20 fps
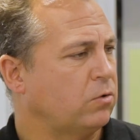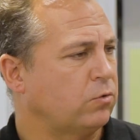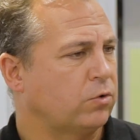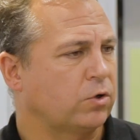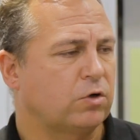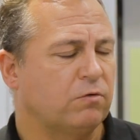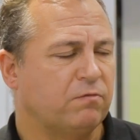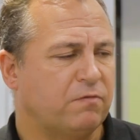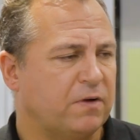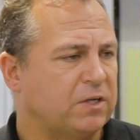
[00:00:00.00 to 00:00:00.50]
or a
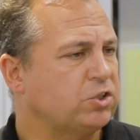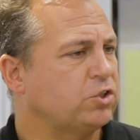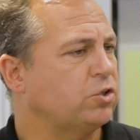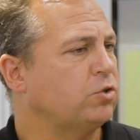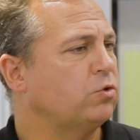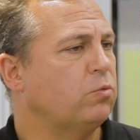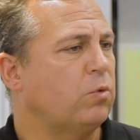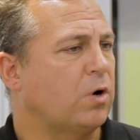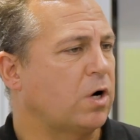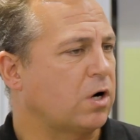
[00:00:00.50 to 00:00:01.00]

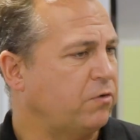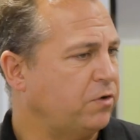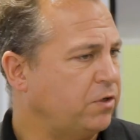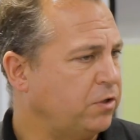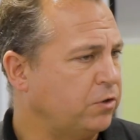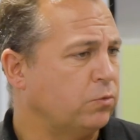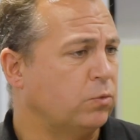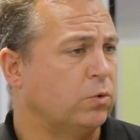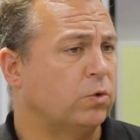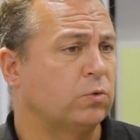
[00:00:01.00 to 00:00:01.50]
conventional wiring
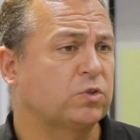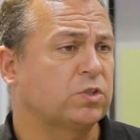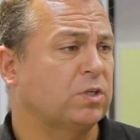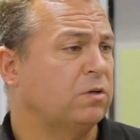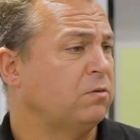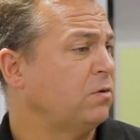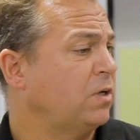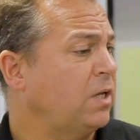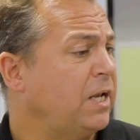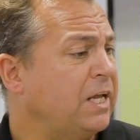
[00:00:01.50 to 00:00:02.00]
in the wall.
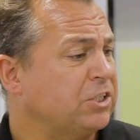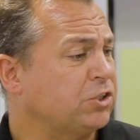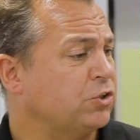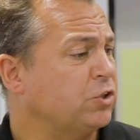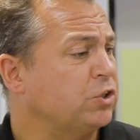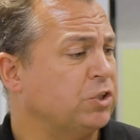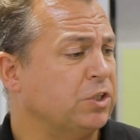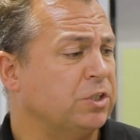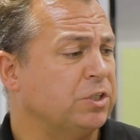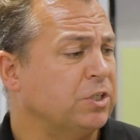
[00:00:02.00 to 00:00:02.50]
So
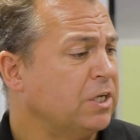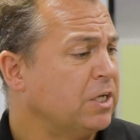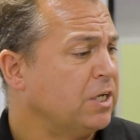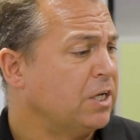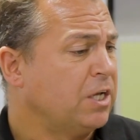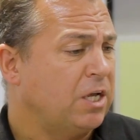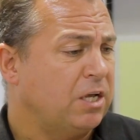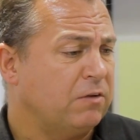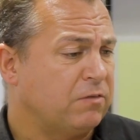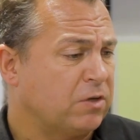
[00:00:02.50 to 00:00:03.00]
electrician,
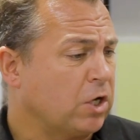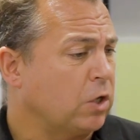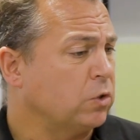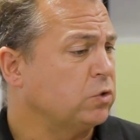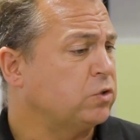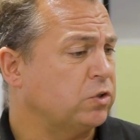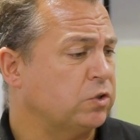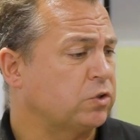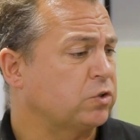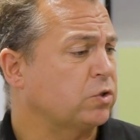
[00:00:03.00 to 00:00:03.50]
if he
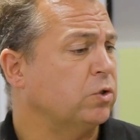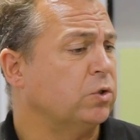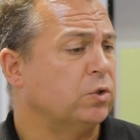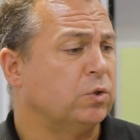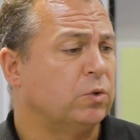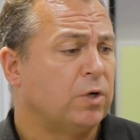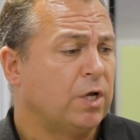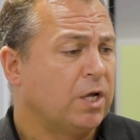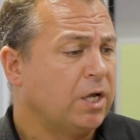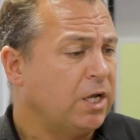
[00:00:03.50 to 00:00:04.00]
goes to
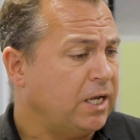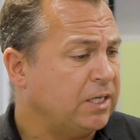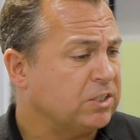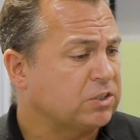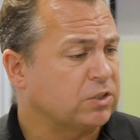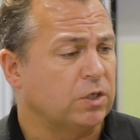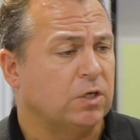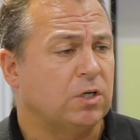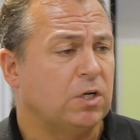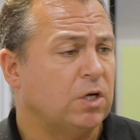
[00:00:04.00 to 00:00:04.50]
school, he's
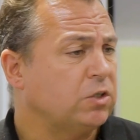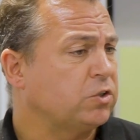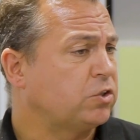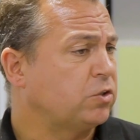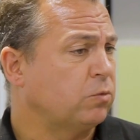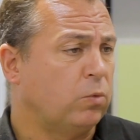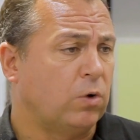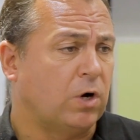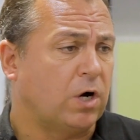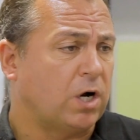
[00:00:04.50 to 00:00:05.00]
going to learn
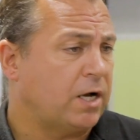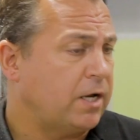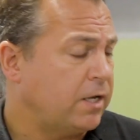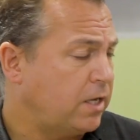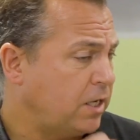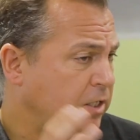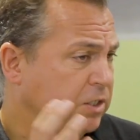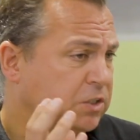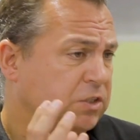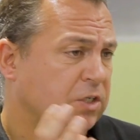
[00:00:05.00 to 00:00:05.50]
to wire
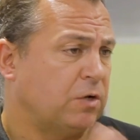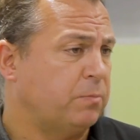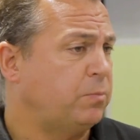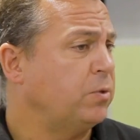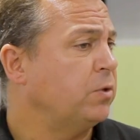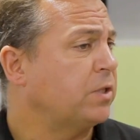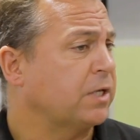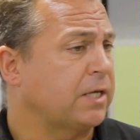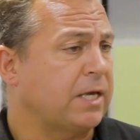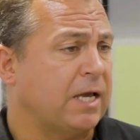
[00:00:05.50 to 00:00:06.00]
and he's going to
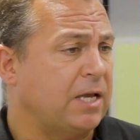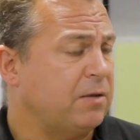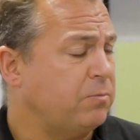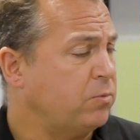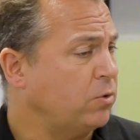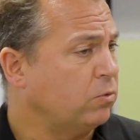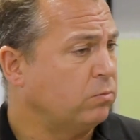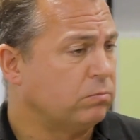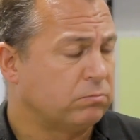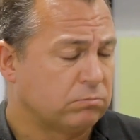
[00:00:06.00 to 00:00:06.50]
put the
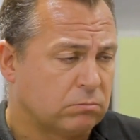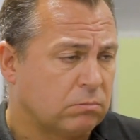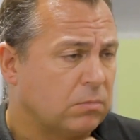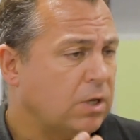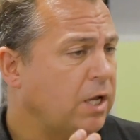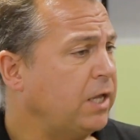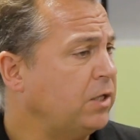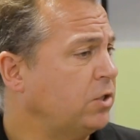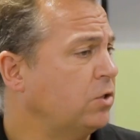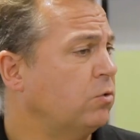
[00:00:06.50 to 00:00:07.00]
cable
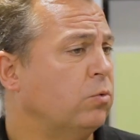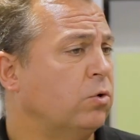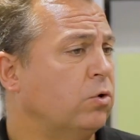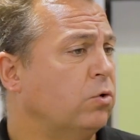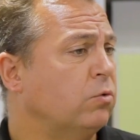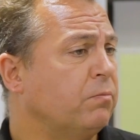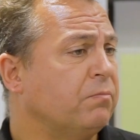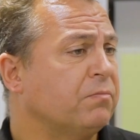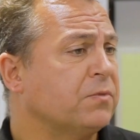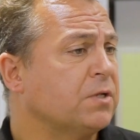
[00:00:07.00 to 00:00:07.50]
in the
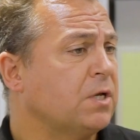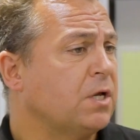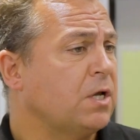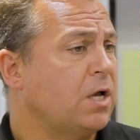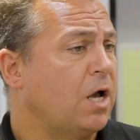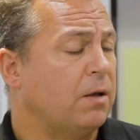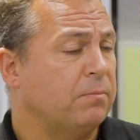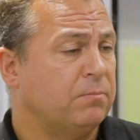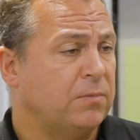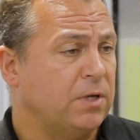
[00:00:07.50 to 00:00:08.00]
wall.
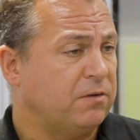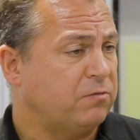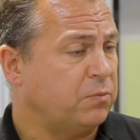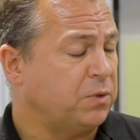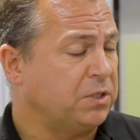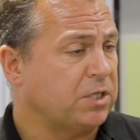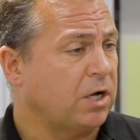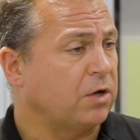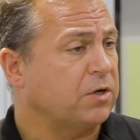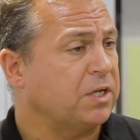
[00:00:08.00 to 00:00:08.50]
Um, if
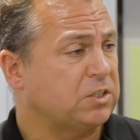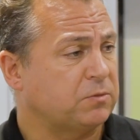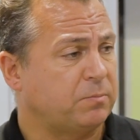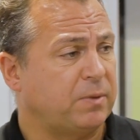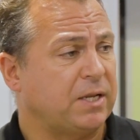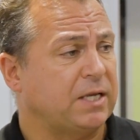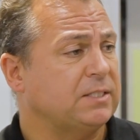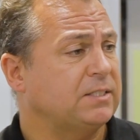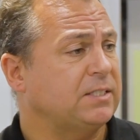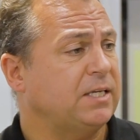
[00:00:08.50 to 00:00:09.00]
we don't
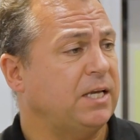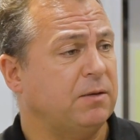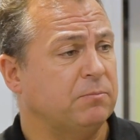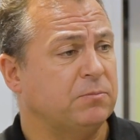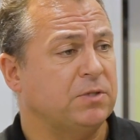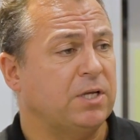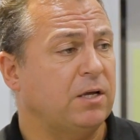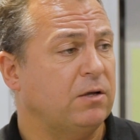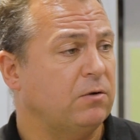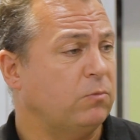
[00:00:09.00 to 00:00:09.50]
explain to him
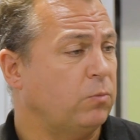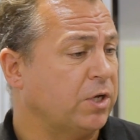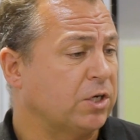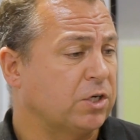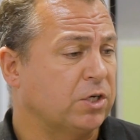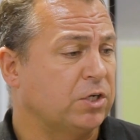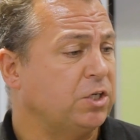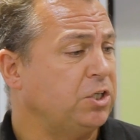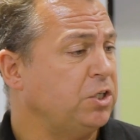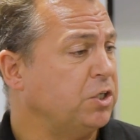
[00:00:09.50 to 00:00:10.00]
that we're
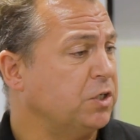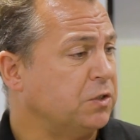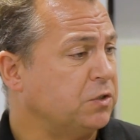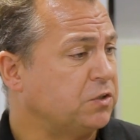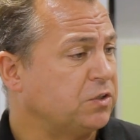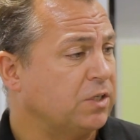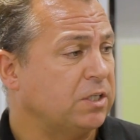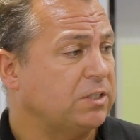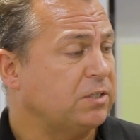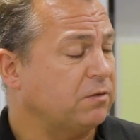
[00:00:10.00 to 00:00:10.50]
going to
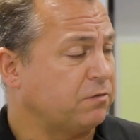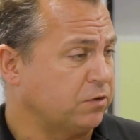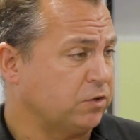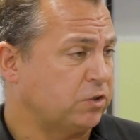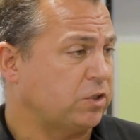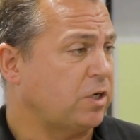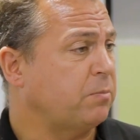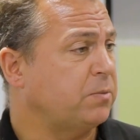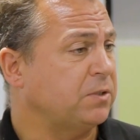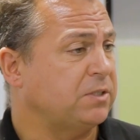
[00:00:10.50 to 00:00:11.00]
use a different
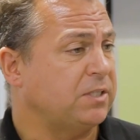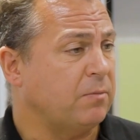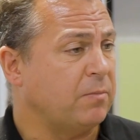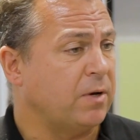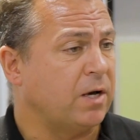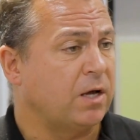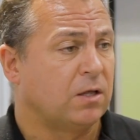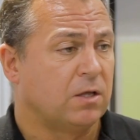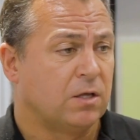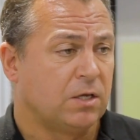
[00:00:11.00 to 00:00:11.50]
type of
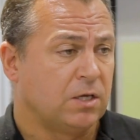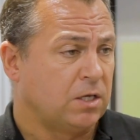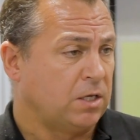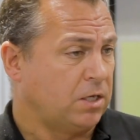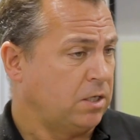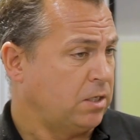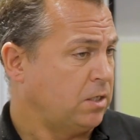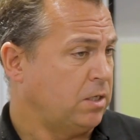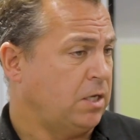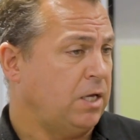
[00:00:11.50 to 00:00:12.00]
dimmer,
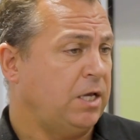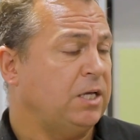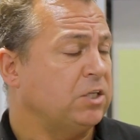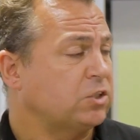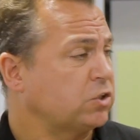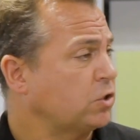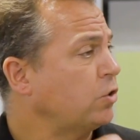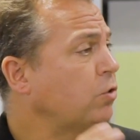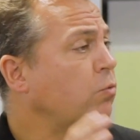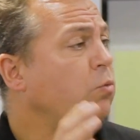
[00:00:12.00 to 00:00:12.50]
he's going to